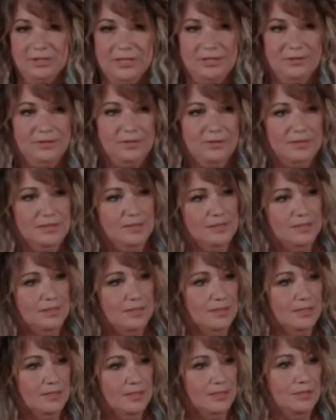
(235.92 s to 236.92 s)
health
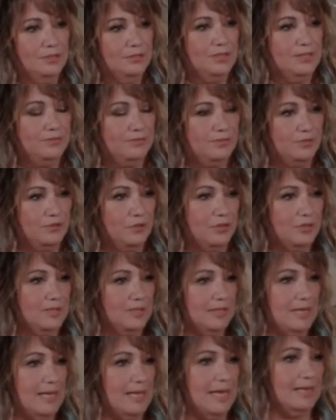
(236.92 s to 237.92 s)
unit for
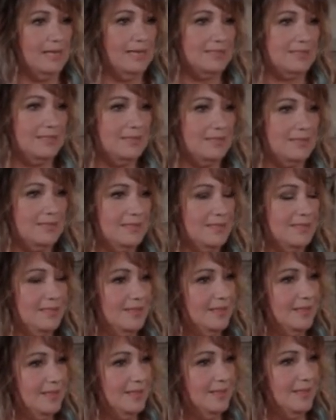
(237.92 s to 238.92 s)
adolescents.
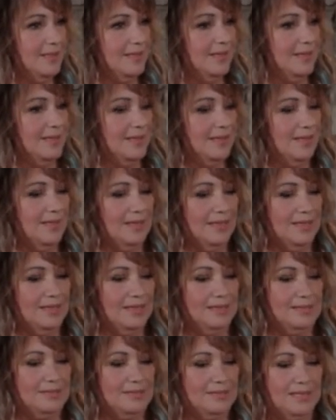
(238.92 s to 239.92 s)

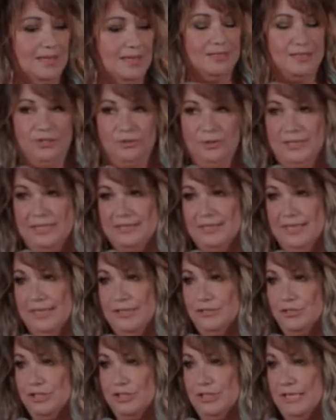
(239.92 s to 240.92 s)
And 2 weeks
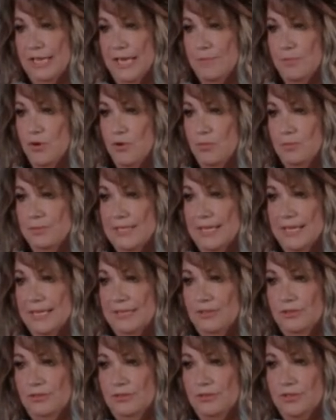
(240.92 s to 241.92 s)
later, she came home
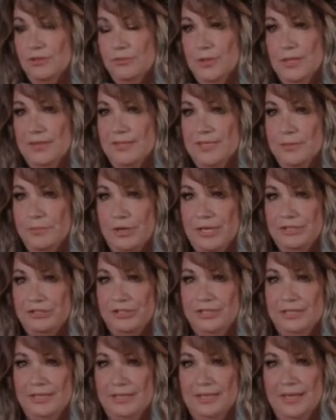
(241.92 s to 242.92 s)
diagnosed with
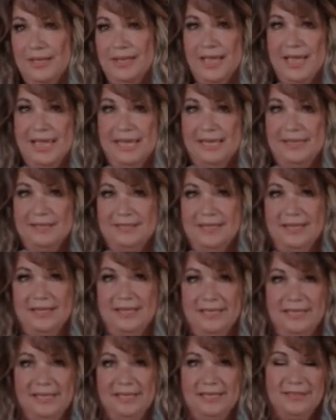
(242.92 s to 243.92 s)
depression,
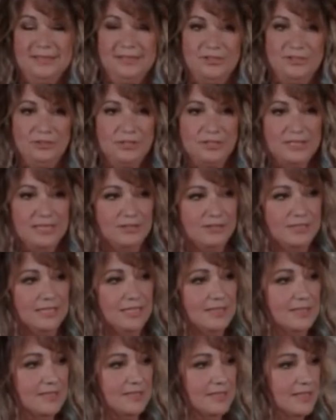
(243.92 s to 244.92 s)
anxiety, suicidal
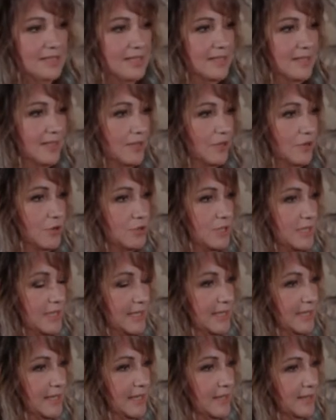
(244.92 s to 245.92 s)
tendency,
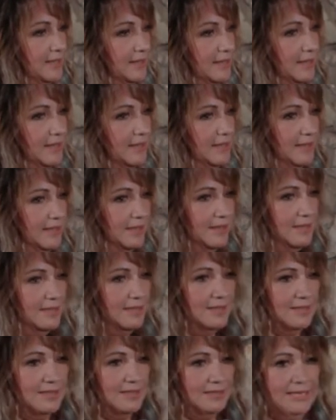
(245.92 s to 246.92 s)
OCD.
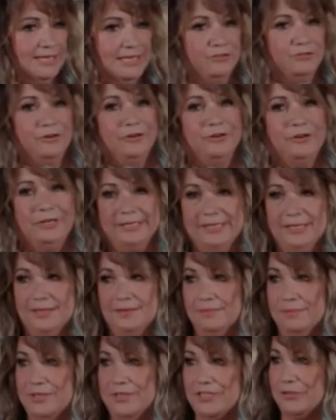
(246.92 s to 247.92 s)
Later on,
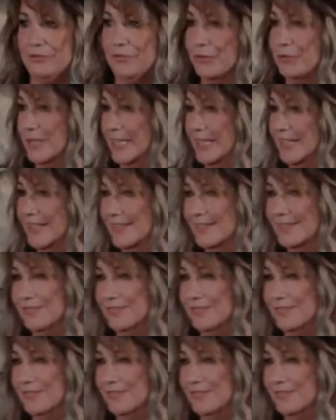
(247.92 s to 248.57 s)
misophonia,